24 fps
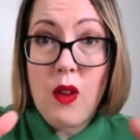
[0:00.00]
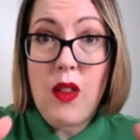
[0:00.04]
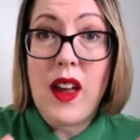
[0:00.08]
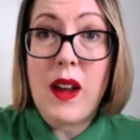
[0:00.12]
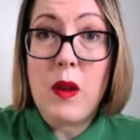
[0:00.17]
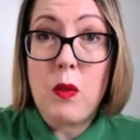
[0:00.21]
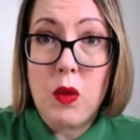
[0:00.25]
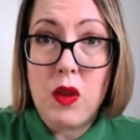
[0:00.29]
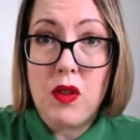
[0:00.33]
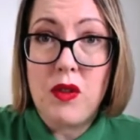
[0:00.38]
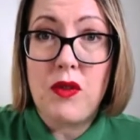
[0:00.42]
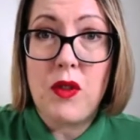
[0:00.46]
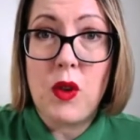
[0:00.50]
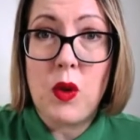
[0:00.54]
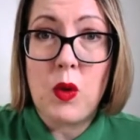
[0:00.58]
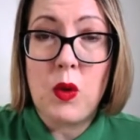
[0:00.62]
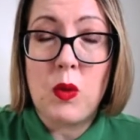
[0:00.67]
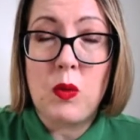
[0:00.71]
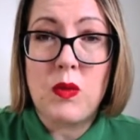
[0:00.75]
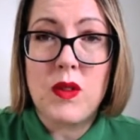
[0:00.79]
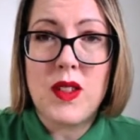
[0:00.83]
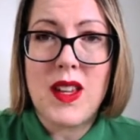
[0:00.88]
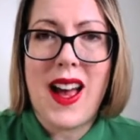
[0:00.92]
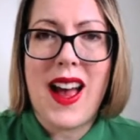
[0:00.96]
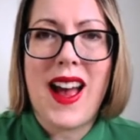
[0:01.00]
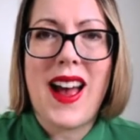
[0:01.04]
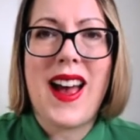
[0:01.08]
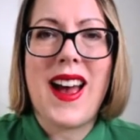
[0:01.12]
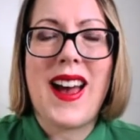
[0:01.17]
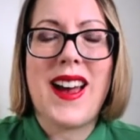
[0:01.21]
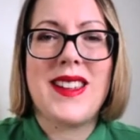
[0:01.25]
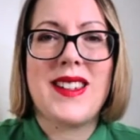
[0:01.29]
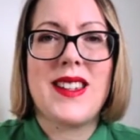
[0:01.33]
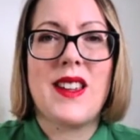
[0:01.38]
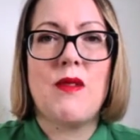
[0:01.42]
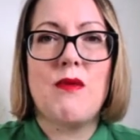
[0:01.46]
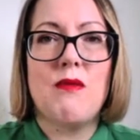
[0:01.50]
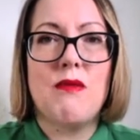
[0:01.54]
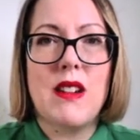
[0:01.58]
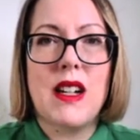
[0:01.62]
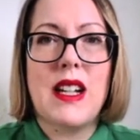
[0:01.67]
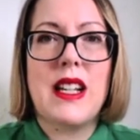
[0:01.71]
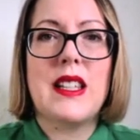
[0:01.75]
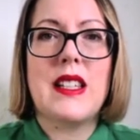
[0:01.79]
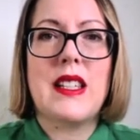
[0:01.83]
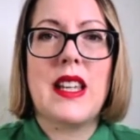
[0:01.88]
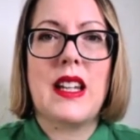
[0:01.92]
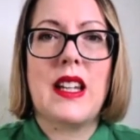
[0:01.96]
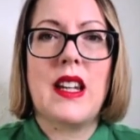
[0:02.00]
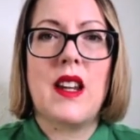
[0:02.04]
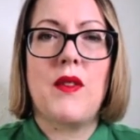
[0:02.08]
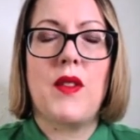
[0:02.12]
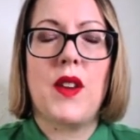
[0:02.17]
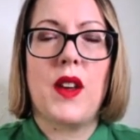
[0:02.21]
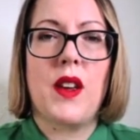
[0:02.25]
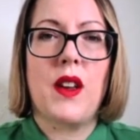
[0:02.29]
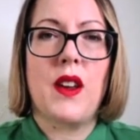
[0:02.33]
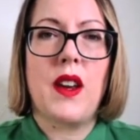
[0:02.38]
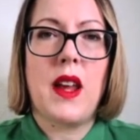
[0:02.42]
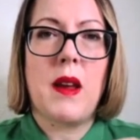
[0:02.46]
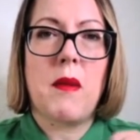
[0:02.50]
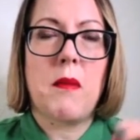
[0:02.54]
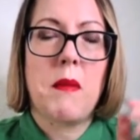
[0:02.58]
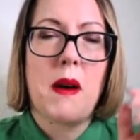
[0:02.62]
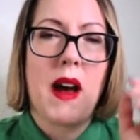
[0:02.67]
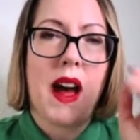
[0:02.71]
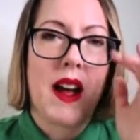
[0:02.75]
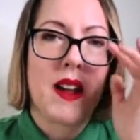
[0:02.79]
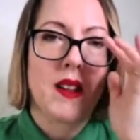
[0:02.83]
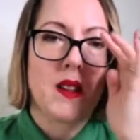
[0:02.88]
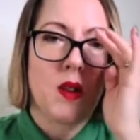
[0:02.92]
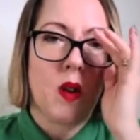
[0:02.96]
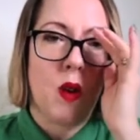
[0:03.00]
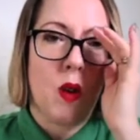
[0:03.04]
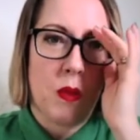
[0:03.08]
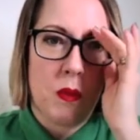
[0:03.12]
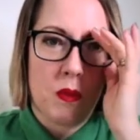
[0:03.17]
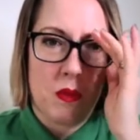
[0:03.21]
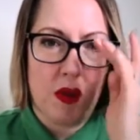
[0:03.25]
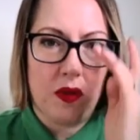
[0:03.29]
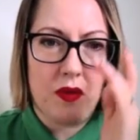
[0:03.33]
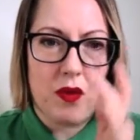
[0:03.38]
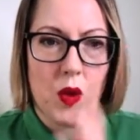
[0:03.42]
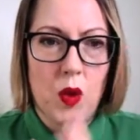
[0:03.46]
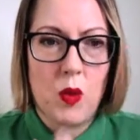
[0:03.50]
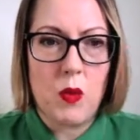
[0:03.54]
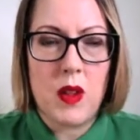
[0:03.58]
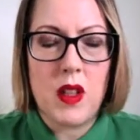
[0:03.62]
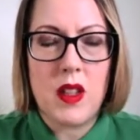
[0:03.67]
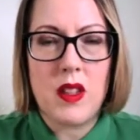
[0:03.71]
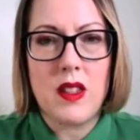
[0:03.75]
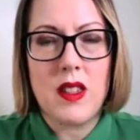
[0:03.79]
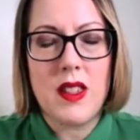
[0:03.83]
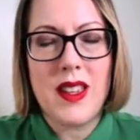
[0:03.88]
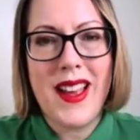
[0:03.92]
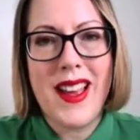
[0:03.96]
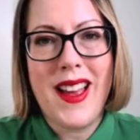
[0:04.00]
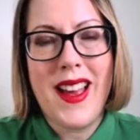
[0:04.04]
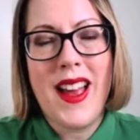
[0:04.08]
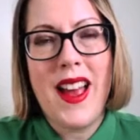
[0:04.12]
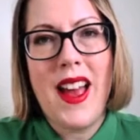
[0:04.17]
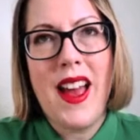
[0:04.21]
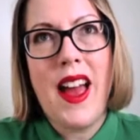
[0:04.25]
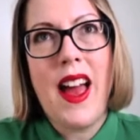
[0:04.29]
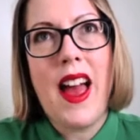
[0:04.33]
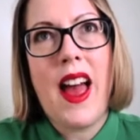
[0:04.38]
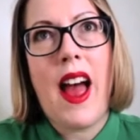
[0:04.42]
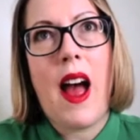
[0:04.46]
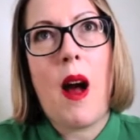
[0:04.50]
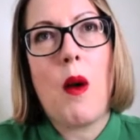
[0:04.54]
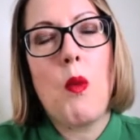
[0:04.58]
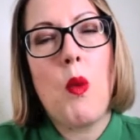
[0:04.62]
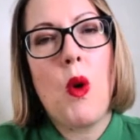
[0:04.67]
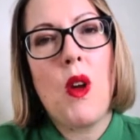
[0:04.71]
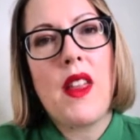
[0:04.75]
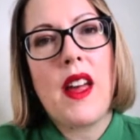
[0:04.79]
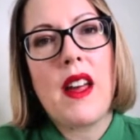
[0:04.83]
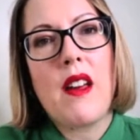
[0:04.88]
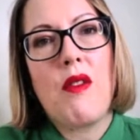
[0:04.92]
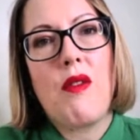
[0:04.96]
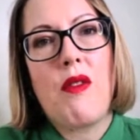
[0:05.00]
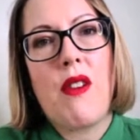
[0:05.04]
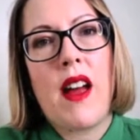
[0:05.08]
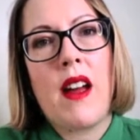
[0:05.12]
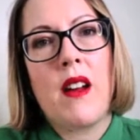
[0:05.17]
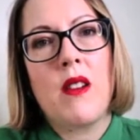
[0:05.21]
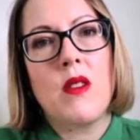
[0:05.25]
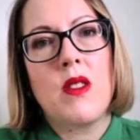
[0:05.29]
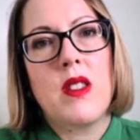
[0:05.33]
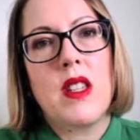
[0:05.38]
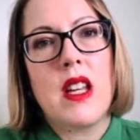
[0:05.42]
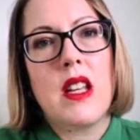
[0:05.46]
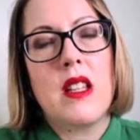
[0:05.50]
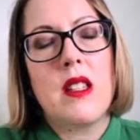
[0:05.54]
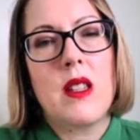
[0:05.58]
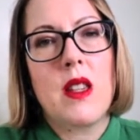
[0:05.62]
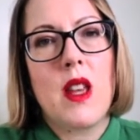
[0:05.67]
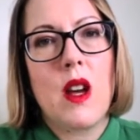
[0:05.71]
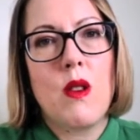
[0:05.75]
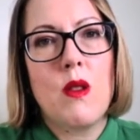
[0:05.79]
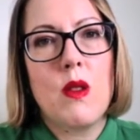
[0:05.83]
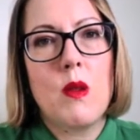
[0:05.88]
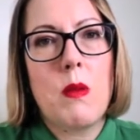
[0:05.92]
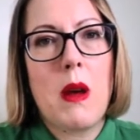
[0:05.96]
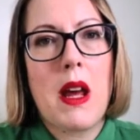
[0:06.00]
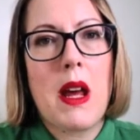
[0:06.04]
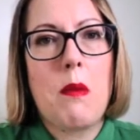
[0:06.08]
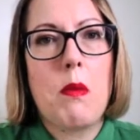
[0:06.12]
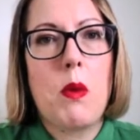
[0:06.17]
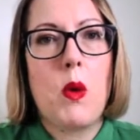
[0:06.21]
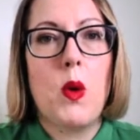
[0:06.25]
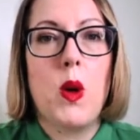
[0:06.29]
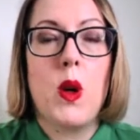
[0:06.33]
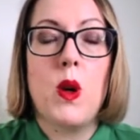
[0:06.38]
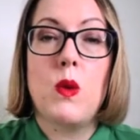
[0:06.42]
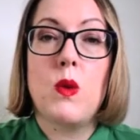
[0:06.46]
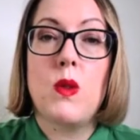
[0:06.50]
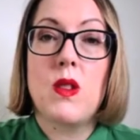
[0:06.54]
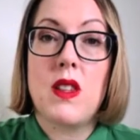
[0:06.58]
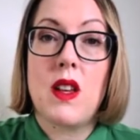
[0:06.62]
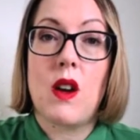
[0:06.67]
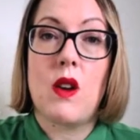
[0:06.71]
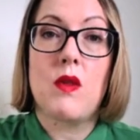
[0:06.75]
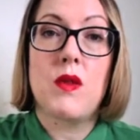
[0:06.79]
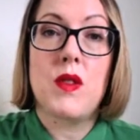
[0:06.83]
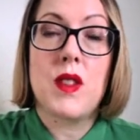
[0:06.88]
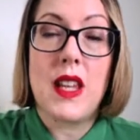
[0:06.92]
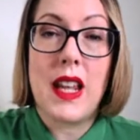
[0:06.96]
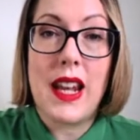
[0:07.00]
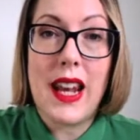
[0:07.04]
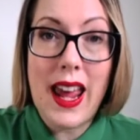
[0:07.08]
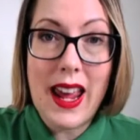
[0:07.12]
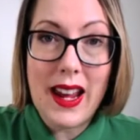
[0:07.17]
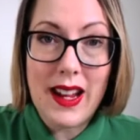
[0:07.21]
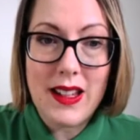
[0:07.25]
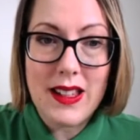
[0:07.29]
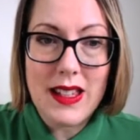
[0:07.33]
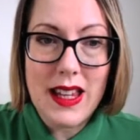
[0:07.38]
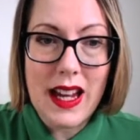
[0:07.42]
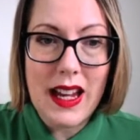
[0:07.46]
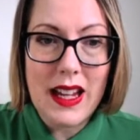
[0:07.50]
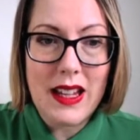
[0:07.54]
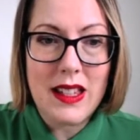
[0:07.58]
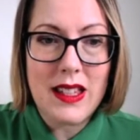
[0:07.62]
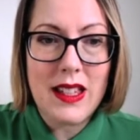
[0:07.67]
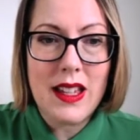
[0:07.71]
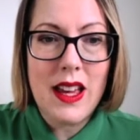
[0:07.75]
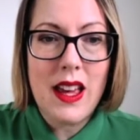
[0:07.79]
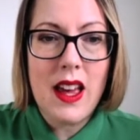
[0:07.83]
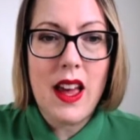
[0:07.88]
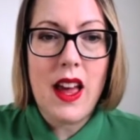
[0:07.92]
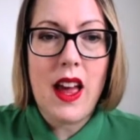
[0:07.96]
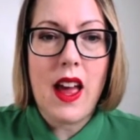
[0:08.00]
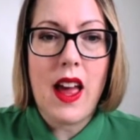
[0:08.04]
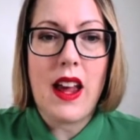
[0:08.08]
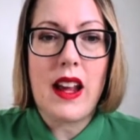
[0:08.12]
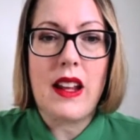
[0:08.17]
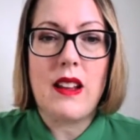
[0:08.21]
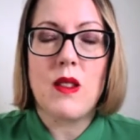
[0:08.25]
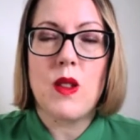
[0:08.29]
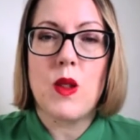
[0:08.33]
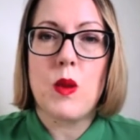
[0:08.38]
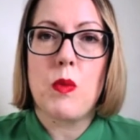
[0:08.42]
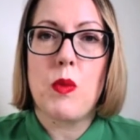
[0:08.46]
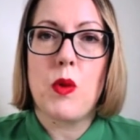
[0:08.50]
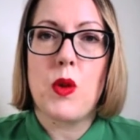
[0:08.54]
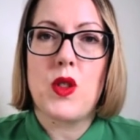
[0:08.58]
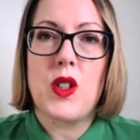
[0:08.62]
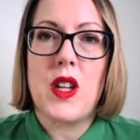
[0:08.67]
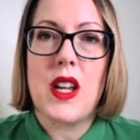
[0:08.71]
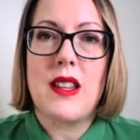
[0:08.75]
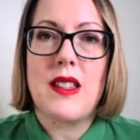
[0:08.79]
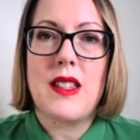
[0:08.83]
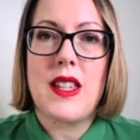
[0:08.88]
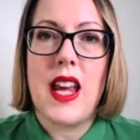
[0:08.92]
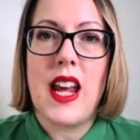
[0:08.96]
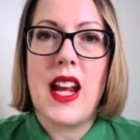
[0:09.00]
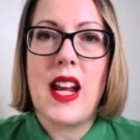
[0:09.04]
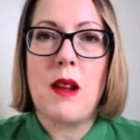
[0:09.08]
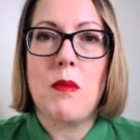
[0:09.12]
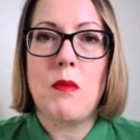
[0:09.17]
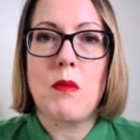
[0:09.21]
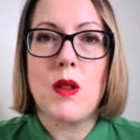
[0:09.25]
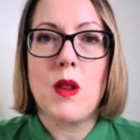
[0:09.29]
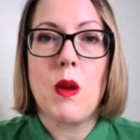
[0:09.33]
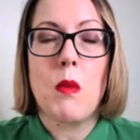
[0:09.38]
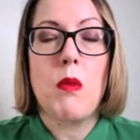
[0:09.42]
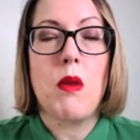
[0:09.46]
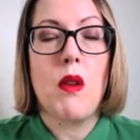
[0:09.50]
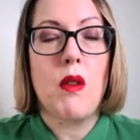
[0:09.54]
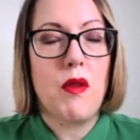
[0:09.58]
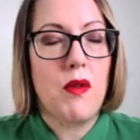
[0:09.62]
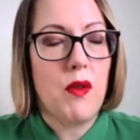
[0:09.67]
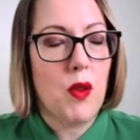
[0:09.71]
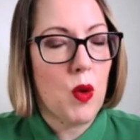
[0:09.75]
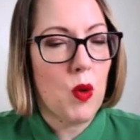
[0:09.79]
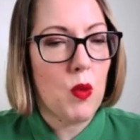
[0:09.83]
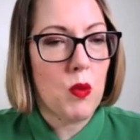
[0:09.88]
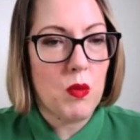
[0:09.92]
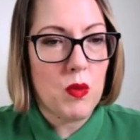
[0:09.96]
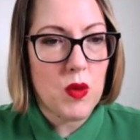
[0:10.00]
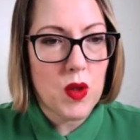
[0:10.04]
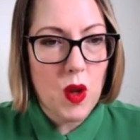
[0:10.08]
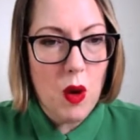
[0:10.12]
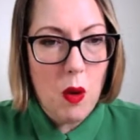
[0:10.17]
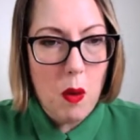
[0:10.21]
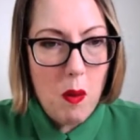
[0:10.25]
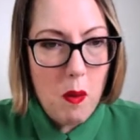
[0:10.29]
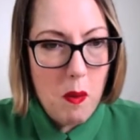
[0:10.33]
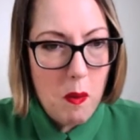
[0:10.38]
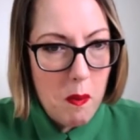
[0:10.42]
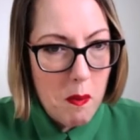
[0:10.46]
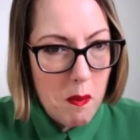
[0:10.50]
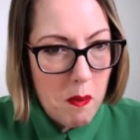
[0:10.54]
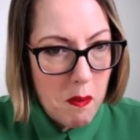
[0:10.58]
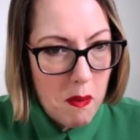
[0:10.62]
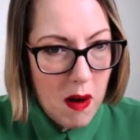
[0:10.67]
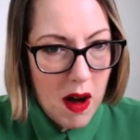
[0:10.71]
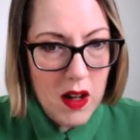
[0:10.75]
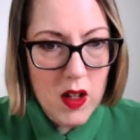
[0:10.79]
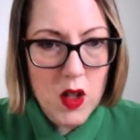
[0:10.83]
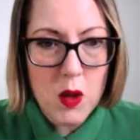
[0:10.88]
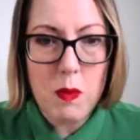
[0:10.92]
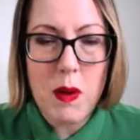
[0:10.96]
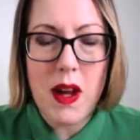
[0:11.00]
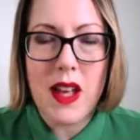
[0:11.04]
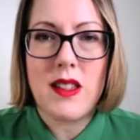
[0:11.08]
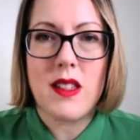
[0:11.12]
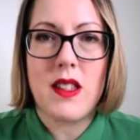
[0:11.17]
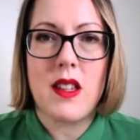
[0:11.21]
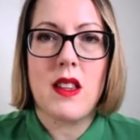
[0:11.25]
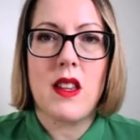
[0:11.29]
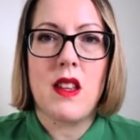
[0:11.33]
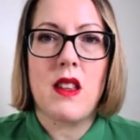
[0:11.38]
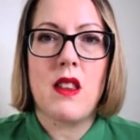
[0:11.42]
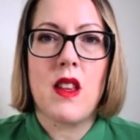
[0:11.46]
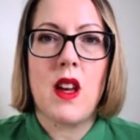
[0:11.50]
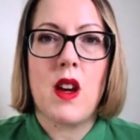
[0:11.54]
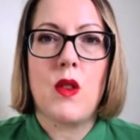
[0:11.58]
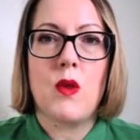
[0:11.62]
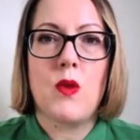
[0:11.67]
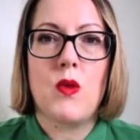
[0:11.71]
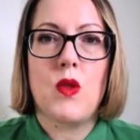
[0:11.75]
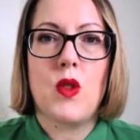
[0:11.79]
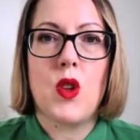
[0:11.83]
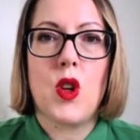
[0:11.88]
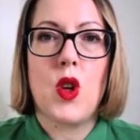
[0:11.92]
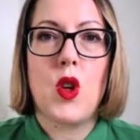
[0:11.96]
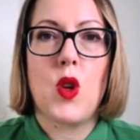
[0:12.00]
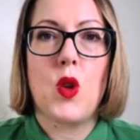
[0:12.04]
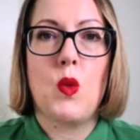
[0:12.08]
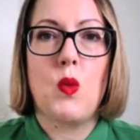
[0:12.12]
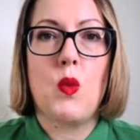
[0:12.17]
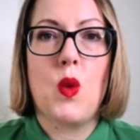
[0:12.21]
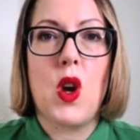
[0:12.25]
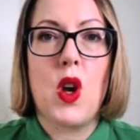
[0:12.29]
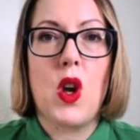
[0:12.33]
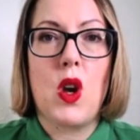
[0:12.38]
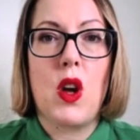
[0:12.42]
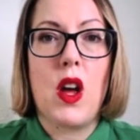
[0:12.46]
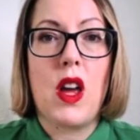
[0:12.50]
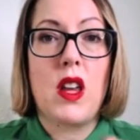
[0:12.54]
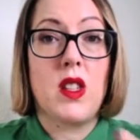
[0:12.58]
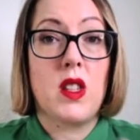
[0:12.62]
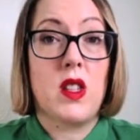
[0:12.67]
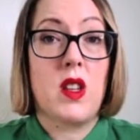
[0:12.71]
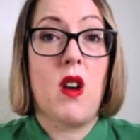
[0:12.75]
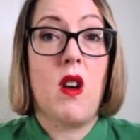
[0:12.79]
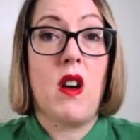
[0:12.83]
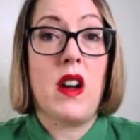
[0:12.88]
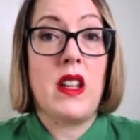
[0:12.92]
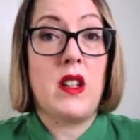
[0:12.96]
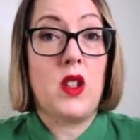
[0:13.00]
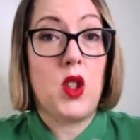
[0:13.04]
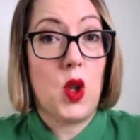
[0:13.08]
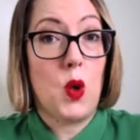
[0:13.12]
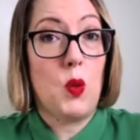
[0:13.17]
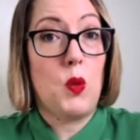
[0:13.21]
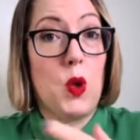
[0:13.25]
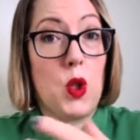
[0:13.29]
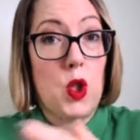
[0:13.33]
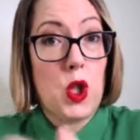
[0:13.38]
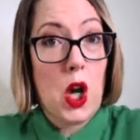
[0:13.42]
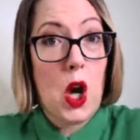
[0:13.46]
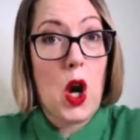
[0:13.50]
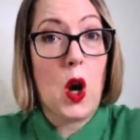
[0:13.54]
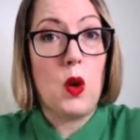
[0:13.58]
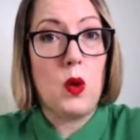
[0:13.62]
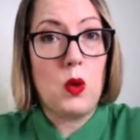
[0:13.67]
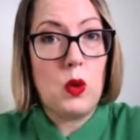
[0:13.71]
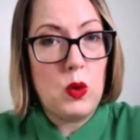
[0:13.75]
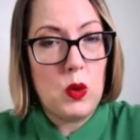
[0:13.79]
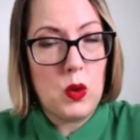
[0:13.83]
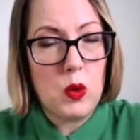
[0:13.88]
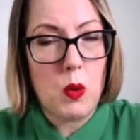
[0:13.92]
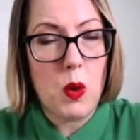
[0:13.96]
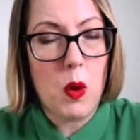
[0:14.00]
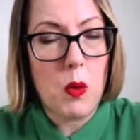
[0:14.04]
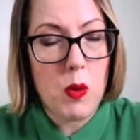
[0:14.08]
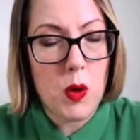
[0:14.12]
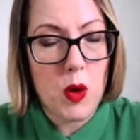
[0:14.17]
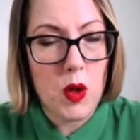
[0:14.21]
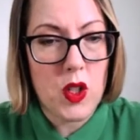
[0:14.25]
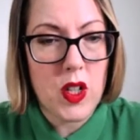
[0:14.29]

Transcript: they were formed had a really significant impact on performance. And what they found is those people who self-selected into project teams performed much better than those who were assigned, who were told what